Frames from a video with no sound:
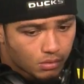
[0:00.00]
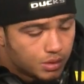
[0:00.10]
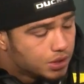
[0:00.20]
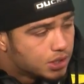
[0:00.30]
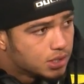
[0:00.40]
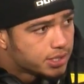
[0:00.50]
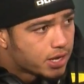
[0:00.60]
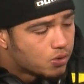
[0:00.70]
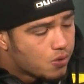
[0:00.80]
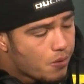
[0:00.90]
We just didn't
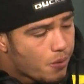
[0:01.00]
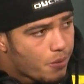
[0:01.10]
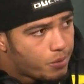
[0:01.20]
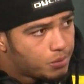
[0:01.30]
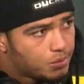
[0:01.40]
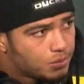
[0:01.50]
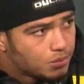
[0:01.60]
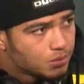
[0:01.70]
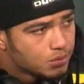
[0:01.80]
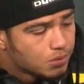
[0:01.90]
tackle. Didn't
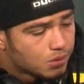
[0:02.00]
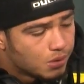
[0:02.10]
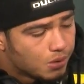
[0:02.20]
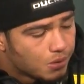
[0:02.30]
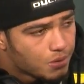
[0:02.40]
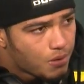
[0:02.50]
tackle. Yeah.